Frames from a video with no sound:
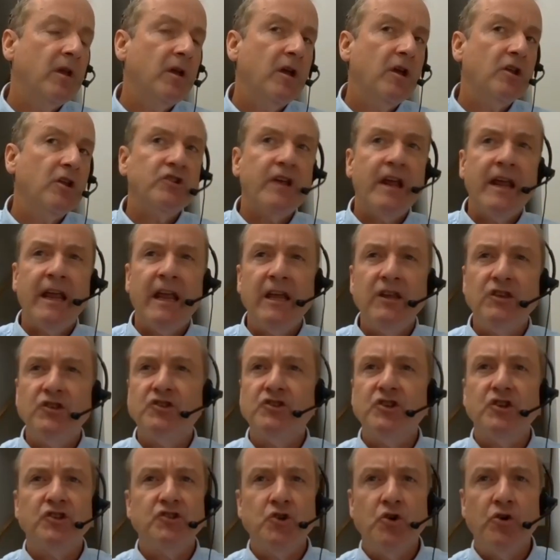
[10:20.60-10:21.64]
Jenkins
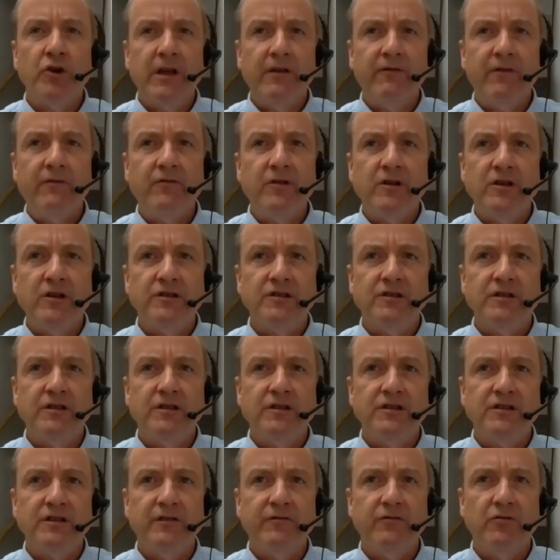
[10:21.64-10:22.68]
does not give evidence in
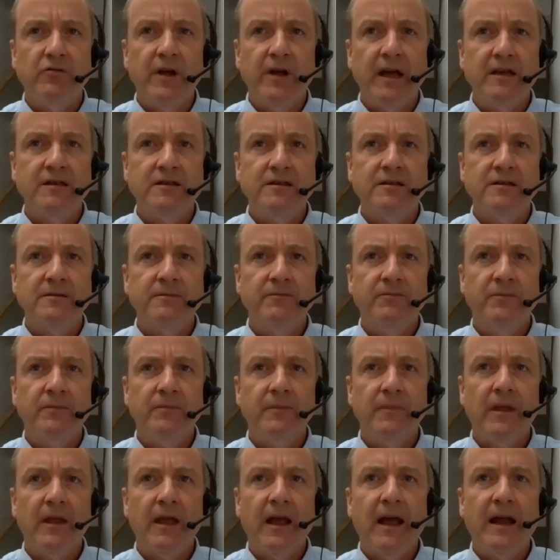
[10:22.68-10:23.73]
the civil case,
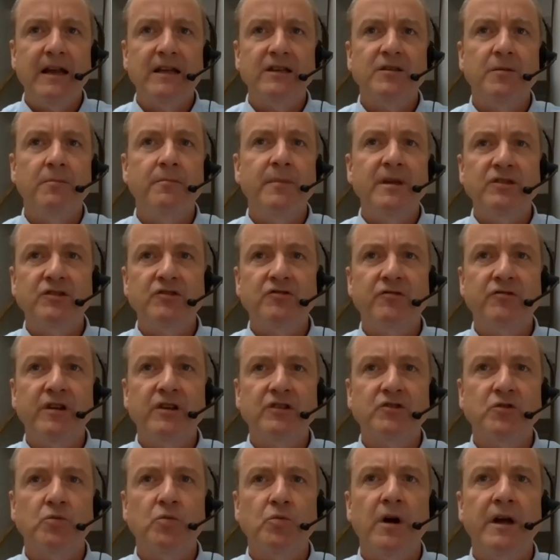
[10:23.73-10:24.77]
and it's a mystery
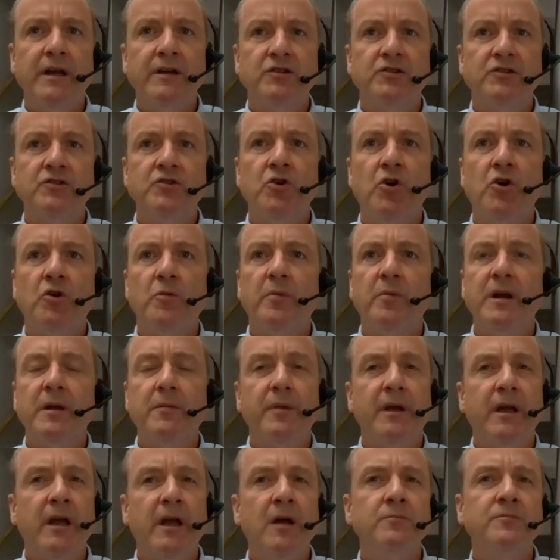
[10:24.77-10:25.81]
as to why he does not, but it
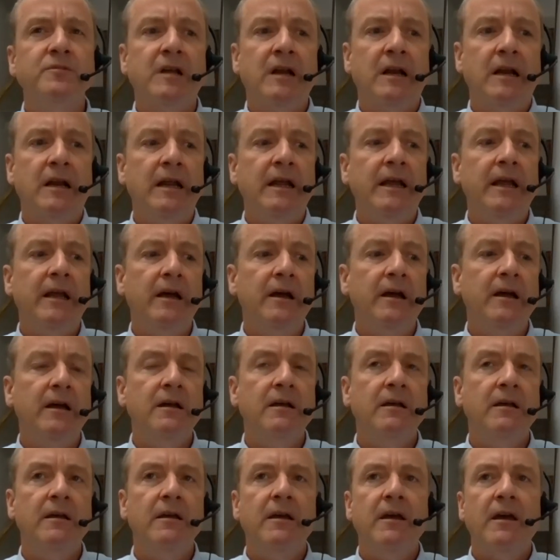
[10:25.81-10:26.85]
becomes clear
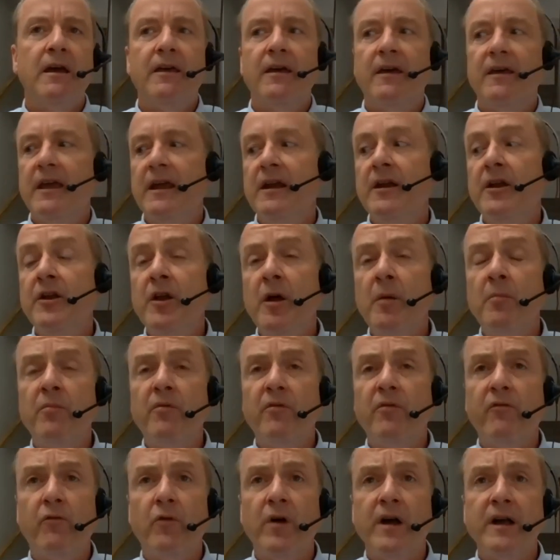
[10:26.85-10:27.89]
in a number
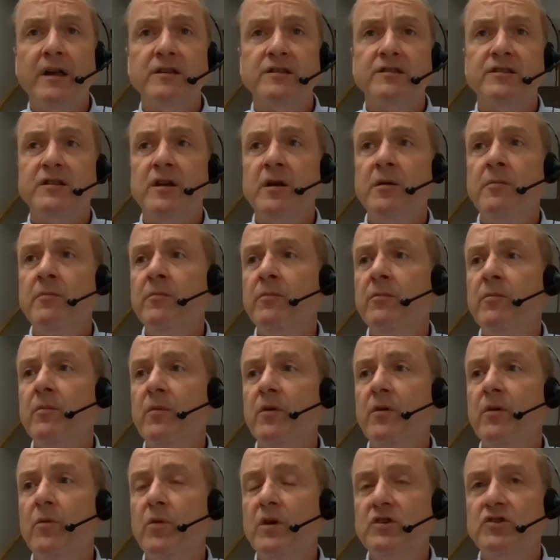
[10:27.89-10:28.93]
of ways, some
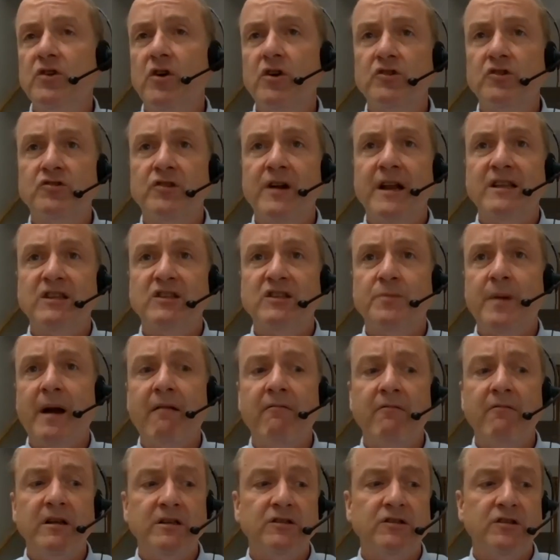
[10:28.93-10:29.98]
which are
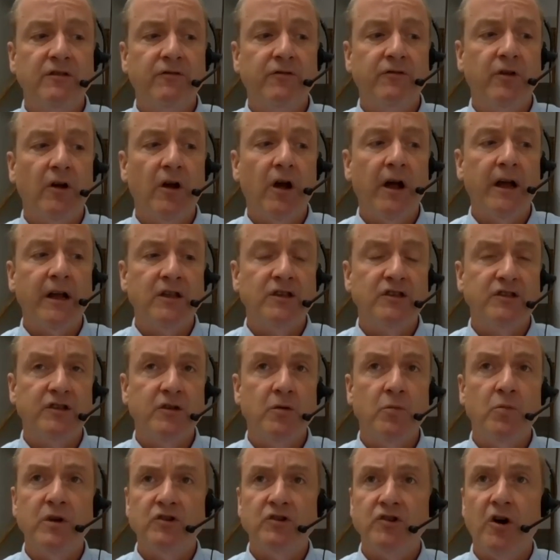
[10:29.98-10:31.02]
transparent, if you like, and
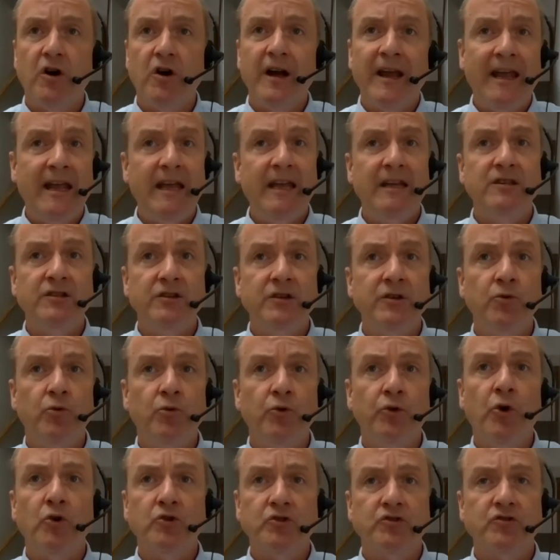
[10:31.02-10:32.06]
some which are hidden or
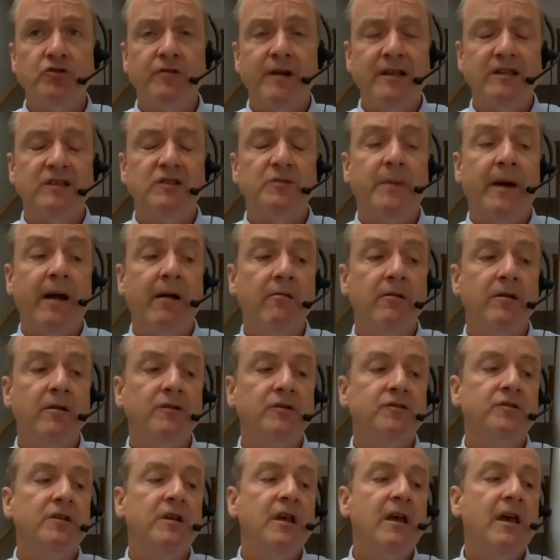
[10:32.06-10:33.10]
not
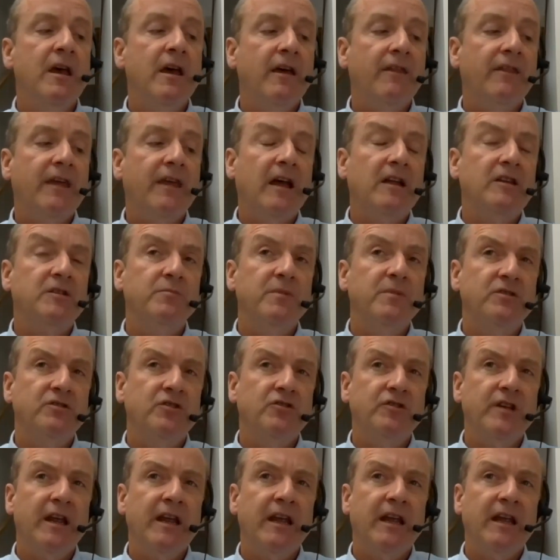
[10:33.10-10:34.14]
transparent, that Mr.
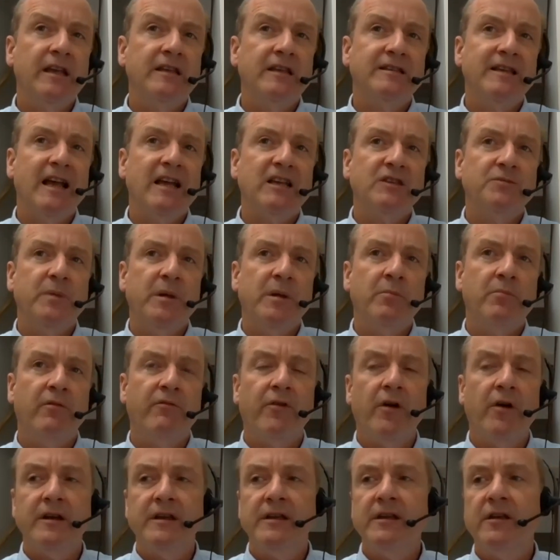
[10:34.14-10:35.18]
Jenkins has been
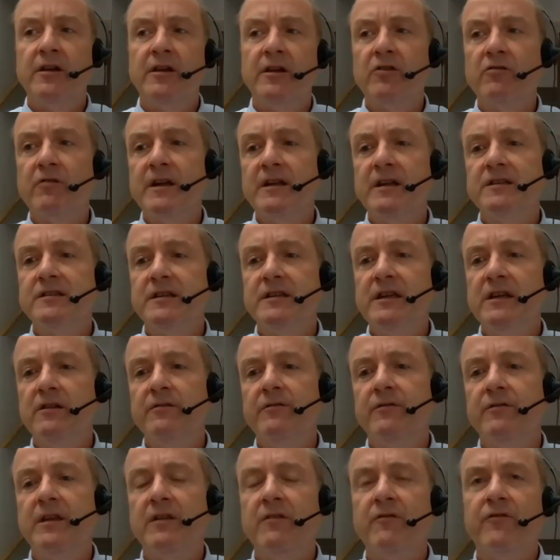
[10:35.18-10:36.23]
providing a great deal
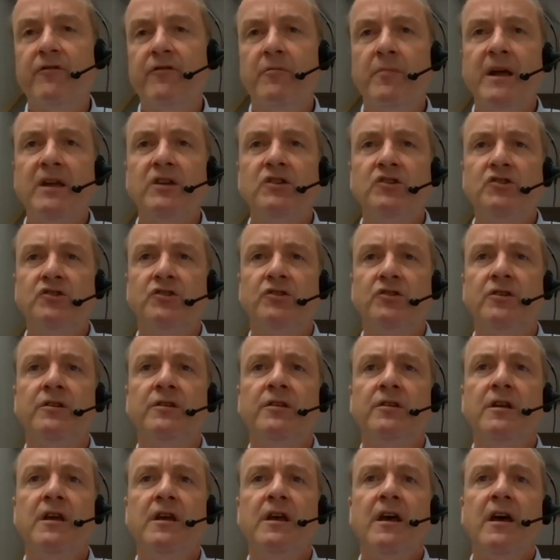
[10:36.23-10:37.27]
of the information
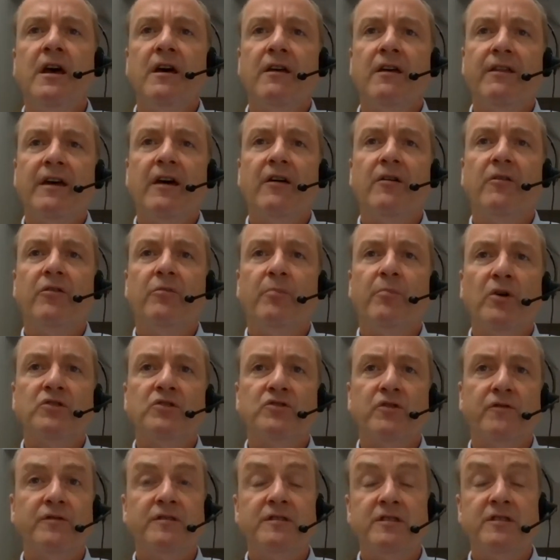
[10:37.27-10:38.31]
that
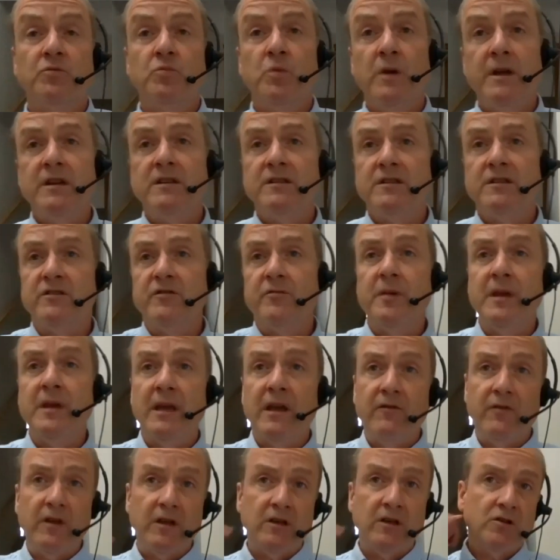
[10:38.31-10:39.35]
Post Office's witnesses have been
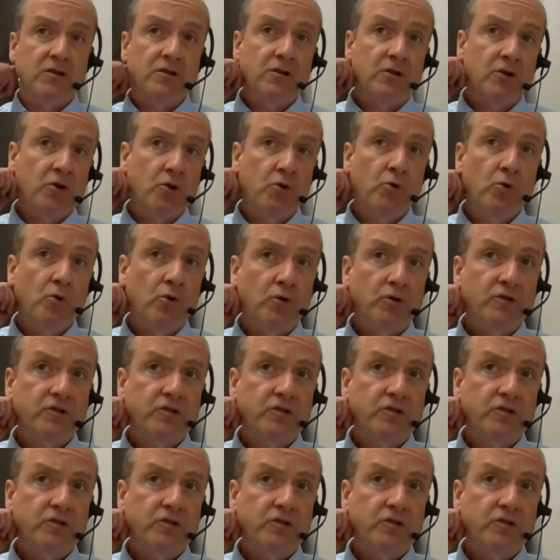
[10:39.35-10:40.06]
giving to the court.